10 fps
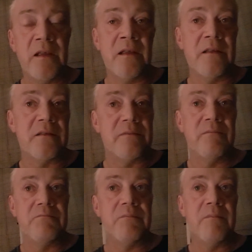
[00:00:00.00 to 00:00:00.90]
It's
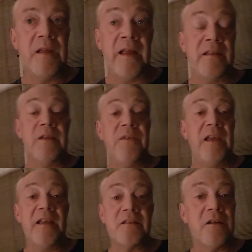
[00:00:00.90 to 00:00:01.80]
as if
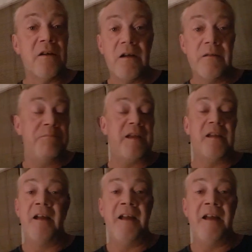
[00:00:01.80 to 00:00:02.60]
he has a big...